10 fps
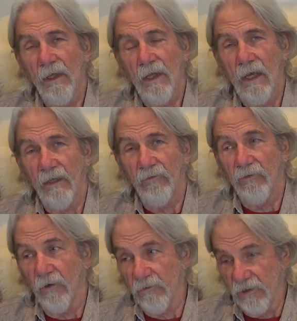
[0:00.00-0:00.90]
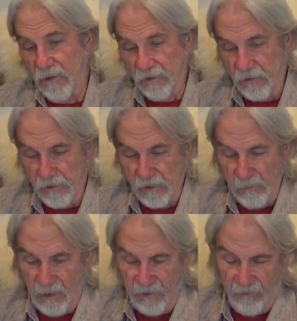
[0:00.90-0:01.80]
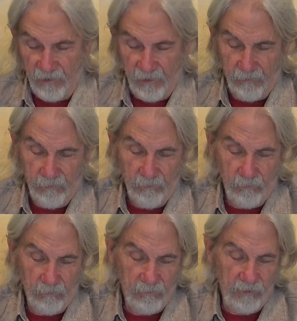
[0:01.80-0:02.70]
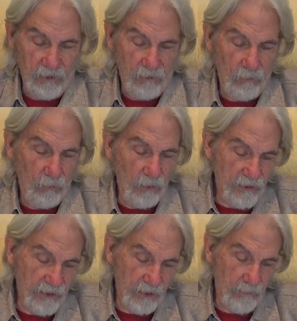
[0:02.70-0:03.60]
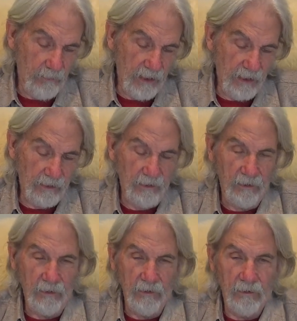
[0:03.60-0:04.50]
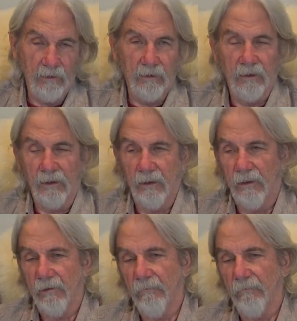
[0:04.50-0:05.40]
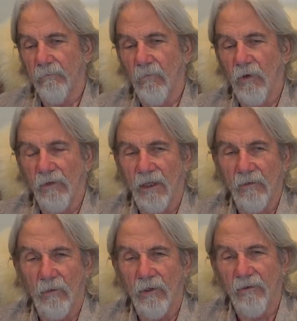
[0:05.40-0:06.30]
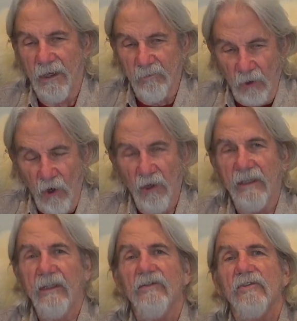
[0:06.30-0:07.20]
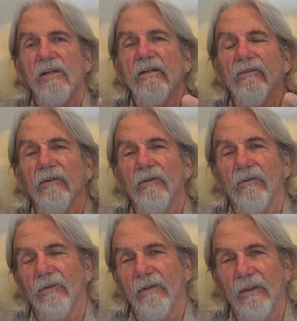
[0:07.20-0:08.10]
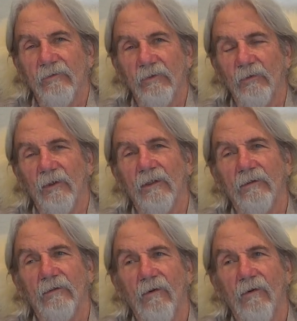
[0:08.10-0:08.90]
and so Jesus is placed there, you know, with him. And um, okay, well, they brought in Jesus, if you will,